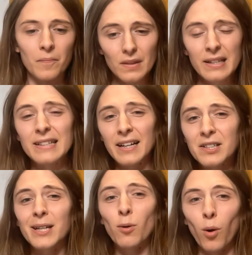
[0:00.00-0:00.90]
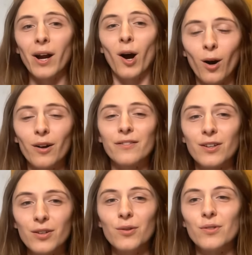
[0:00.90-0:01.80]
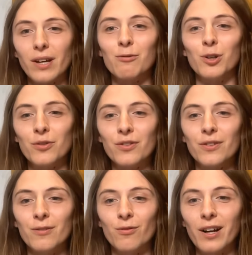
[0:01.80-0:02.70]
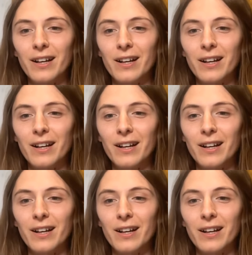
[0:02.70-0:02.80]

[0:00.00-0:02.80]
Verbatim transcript: it's actually quite hard to use Arroost, right?